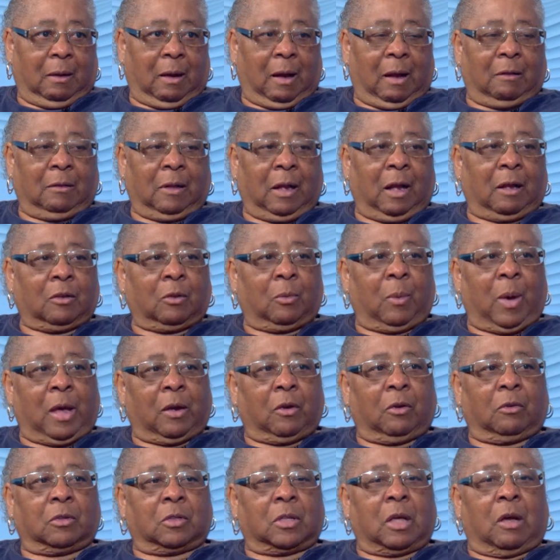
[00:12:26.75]
And that's why
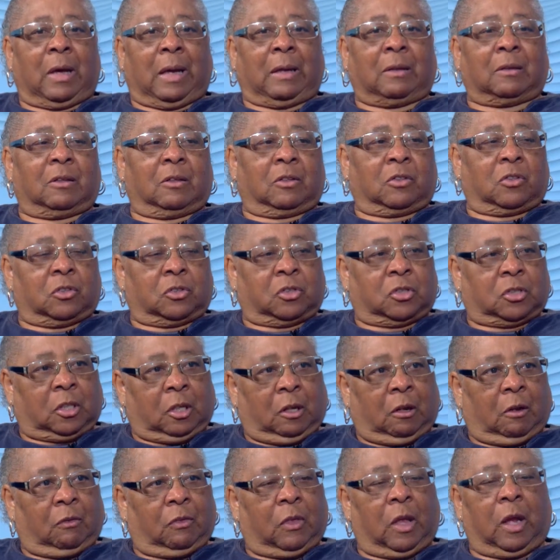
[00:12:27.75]
those houses are
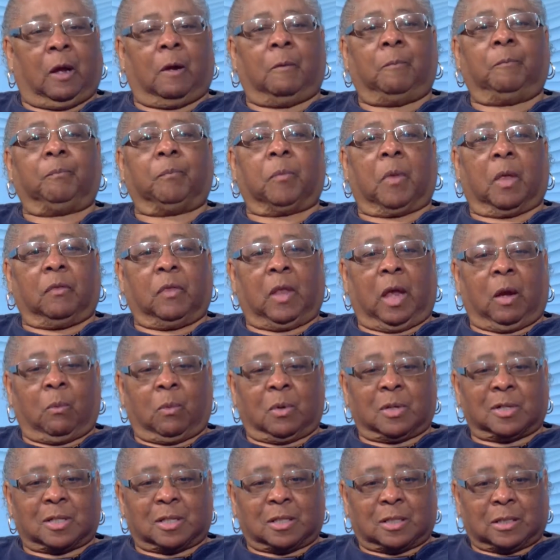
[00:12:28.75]
still there. They
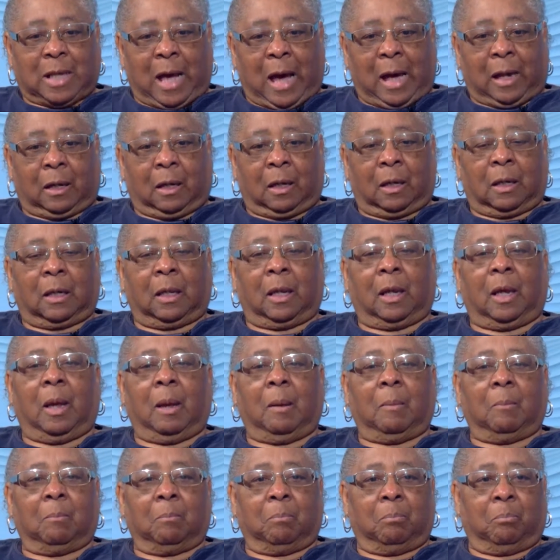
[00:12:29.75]
were solidly
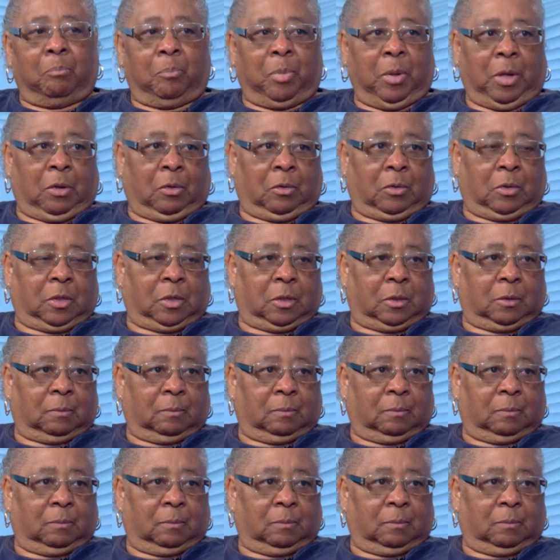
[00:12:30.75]
built.